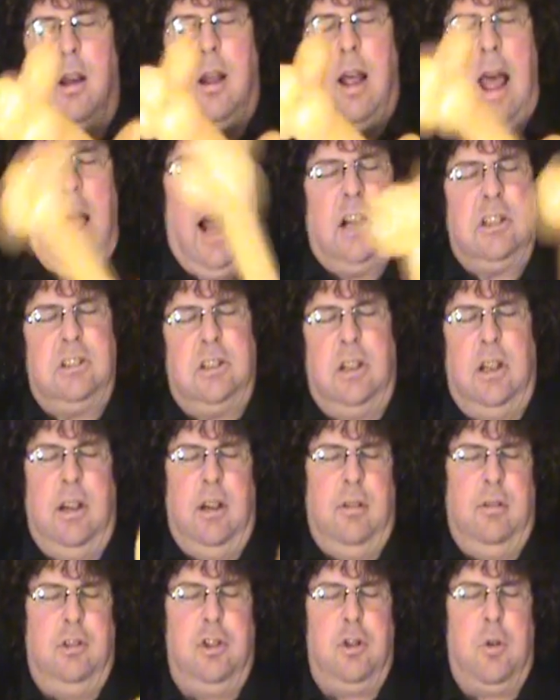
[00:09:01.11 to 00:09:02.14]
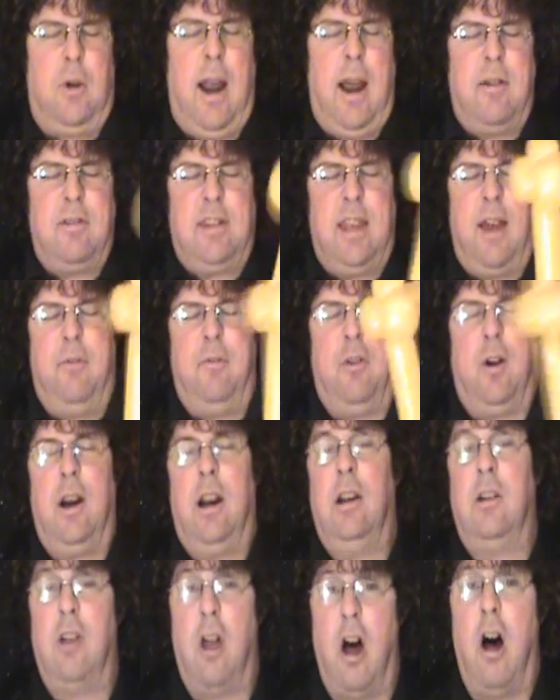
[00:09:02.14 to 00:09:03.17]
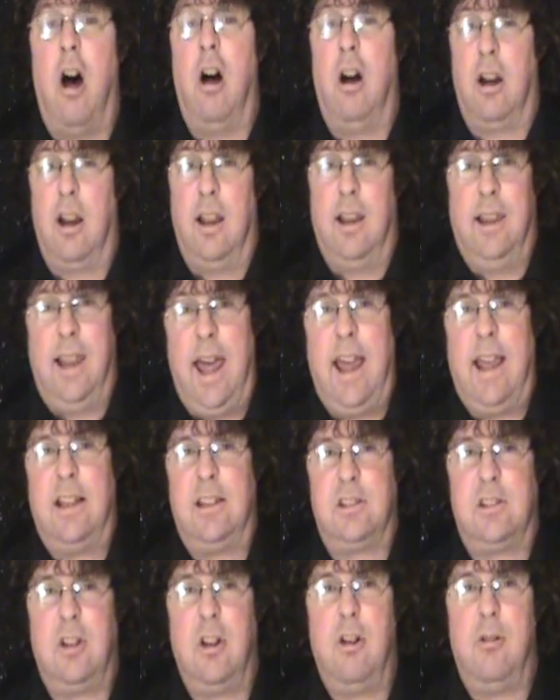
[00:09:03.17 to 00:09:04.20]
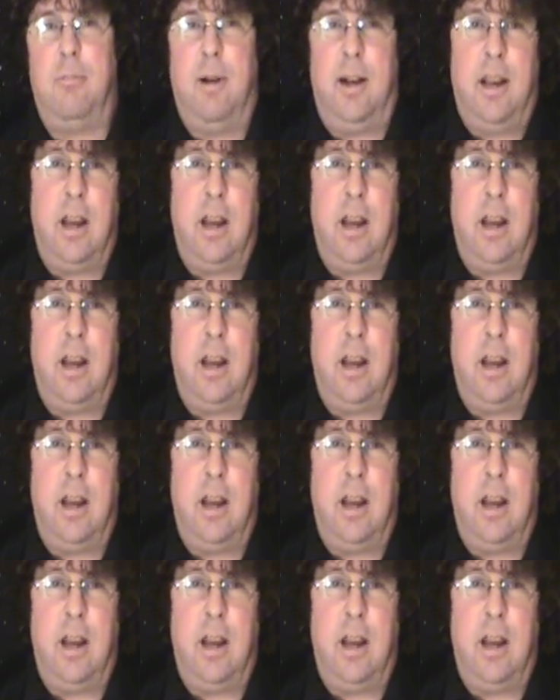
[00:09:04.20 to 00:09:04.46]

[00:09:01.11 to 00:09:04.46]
Actually, giraffes have very long legs too, but